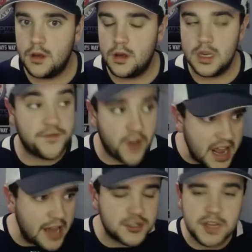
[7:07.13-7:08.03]
Did Freddie
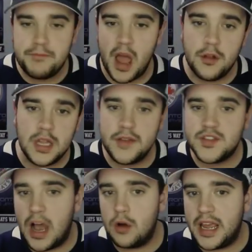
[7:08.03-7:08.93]
Anderson bail the Leafs
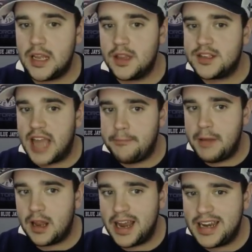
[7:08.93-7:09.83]
out in the Tampa Bay
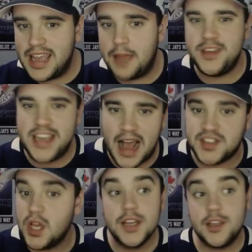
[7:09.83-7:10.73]
Lightning game?
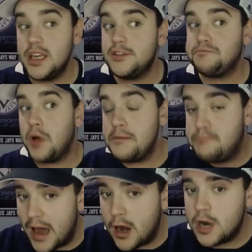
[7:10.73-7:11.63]
Yes. Did the Leafs play
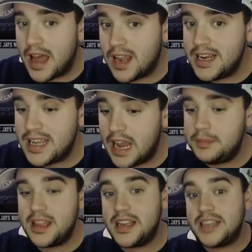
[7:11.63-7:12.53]
better in that Lightning game
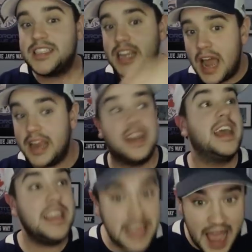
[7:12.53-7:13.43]
than they did tonight?
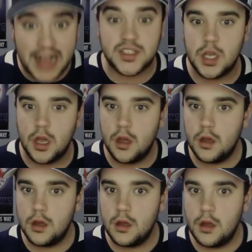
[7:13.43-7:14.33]
Yes.
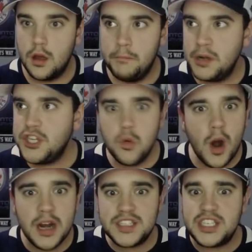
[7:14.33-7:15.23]
But you
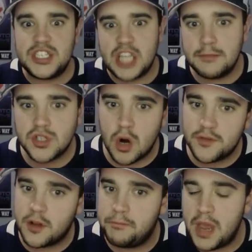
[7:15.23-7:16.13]
want to see some sort of
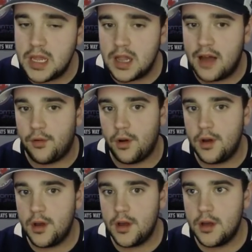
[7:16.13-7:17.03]
compete level.
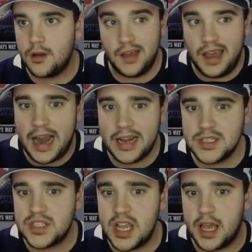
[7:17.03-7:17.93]
And I didn't
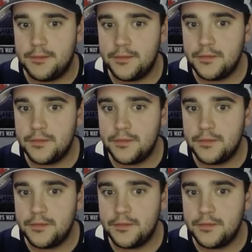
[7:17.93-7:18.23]
see it.